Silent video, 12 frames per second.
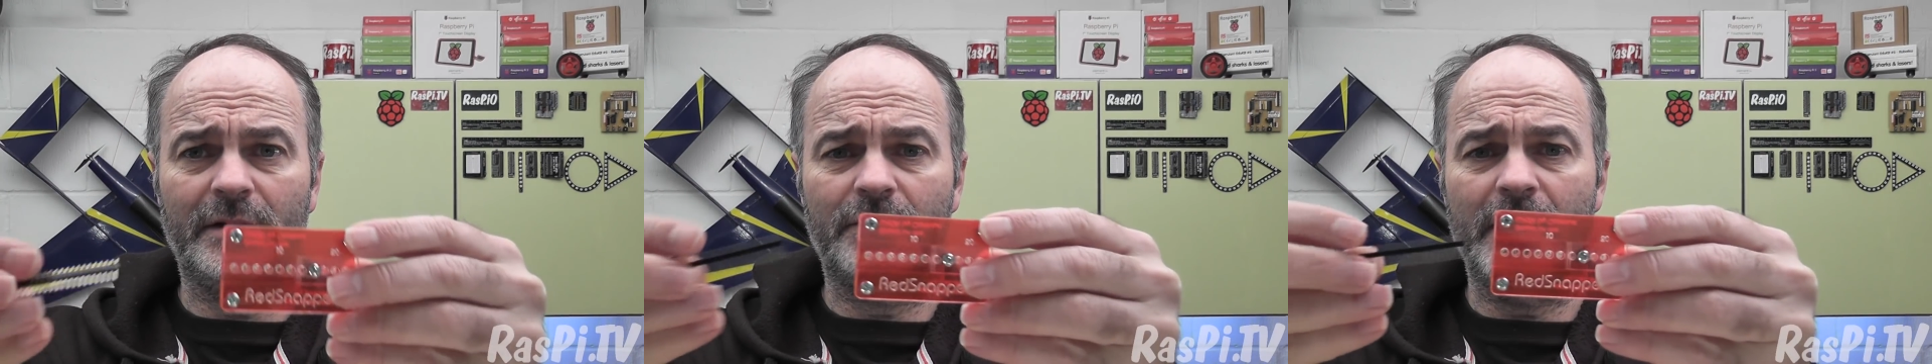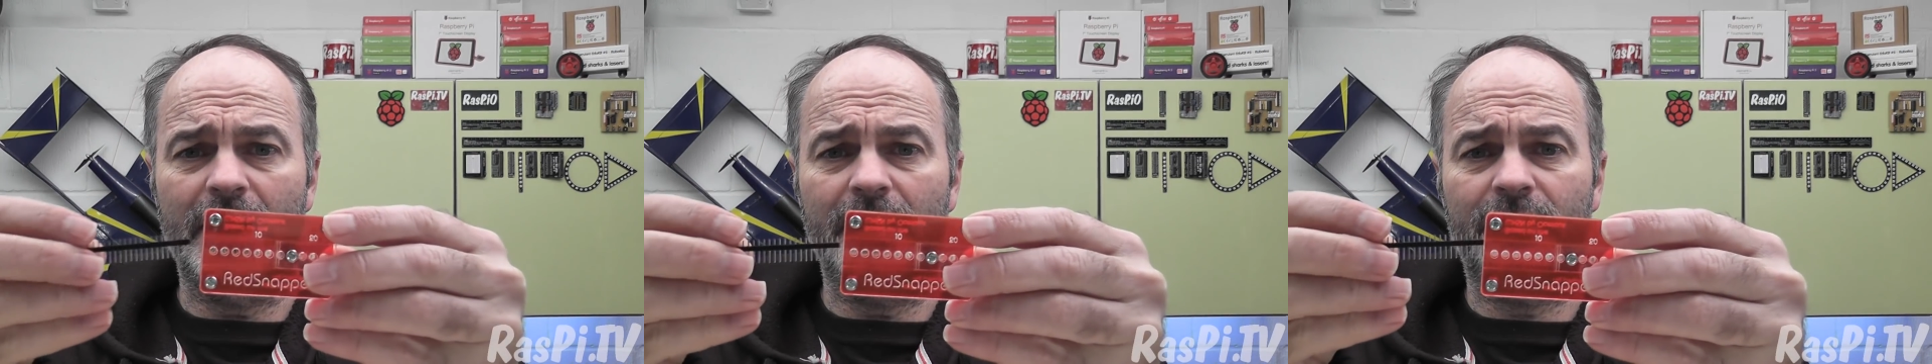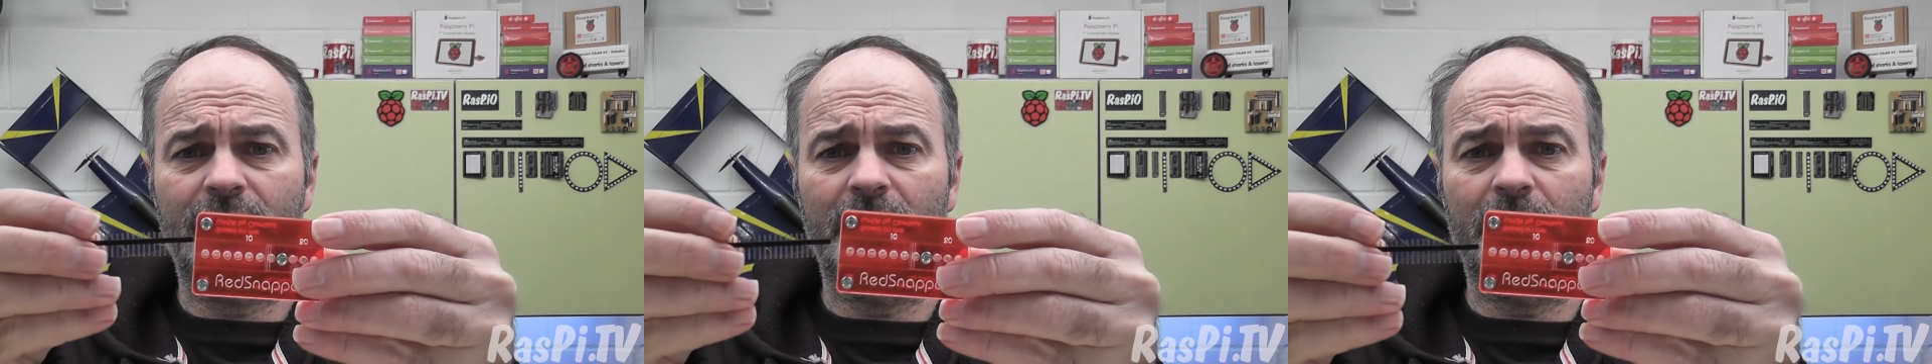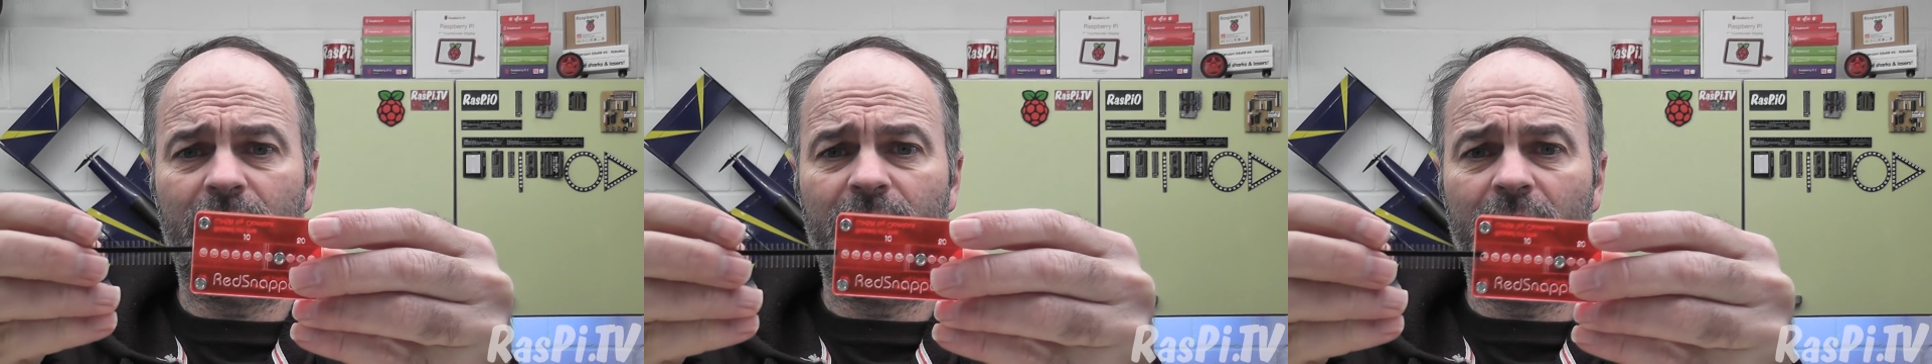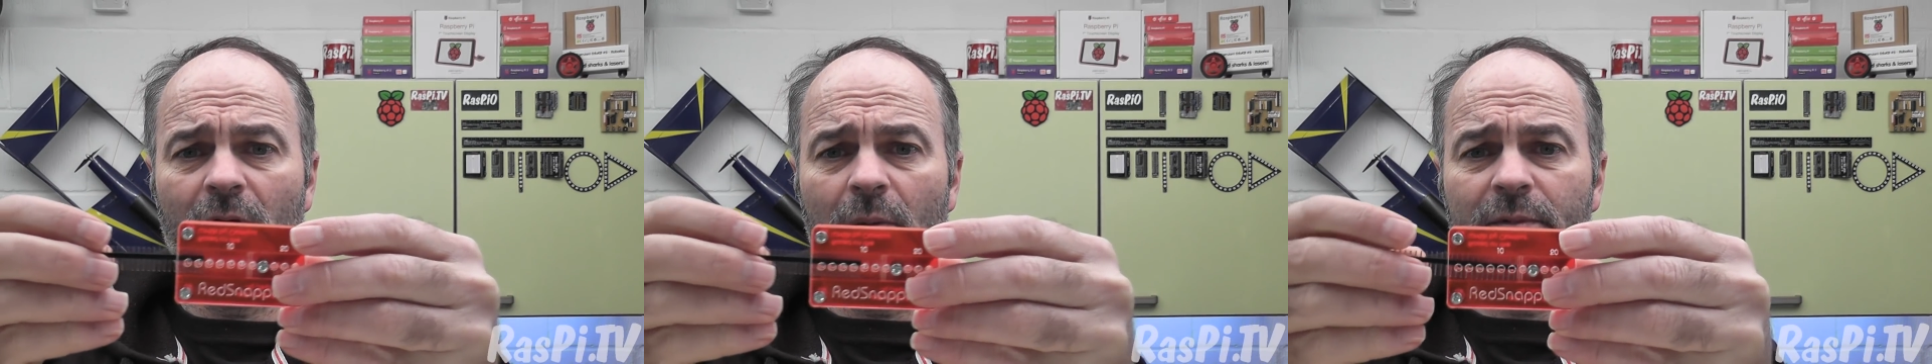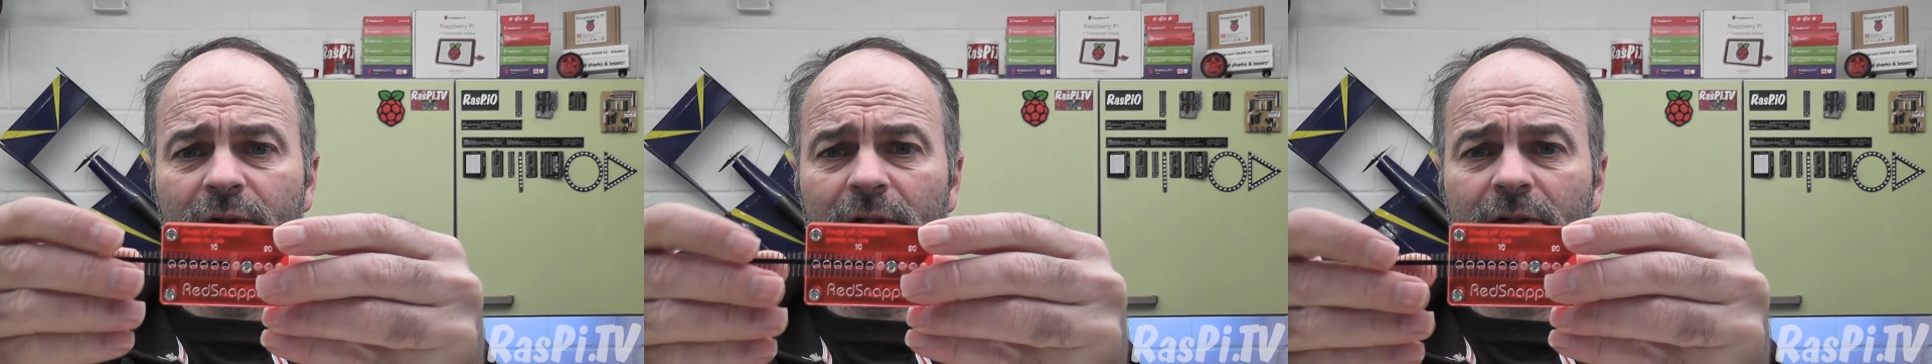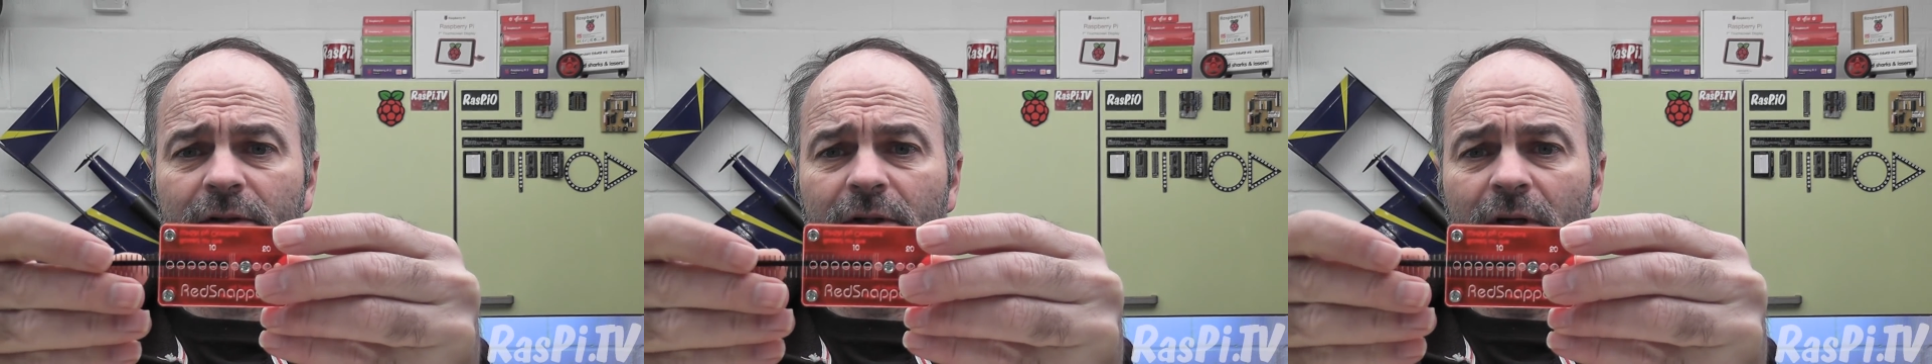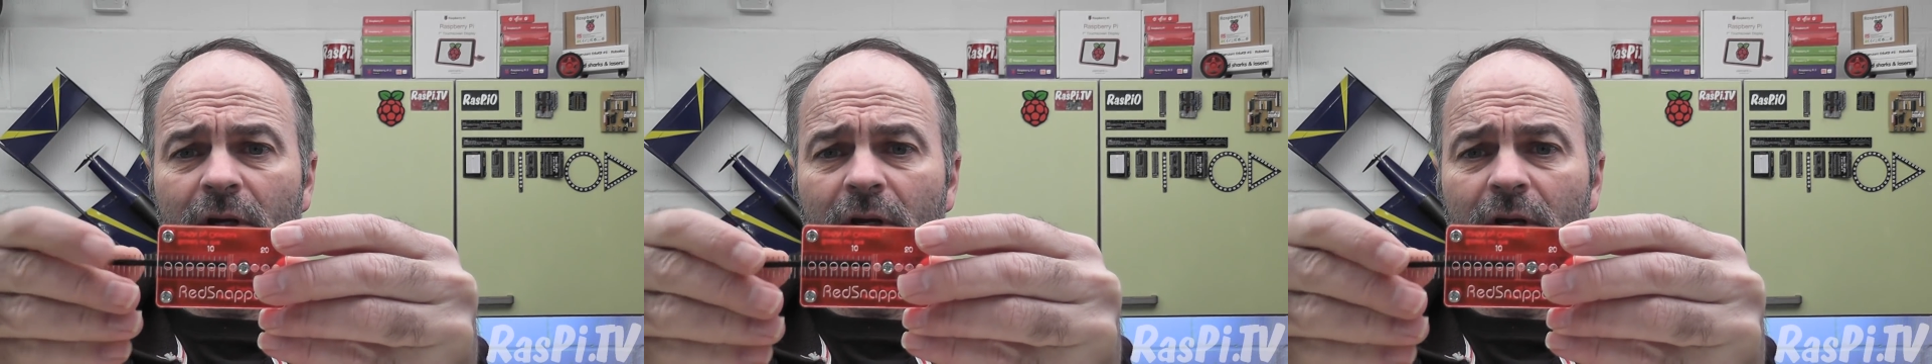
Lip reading: Gray from Phenoptics.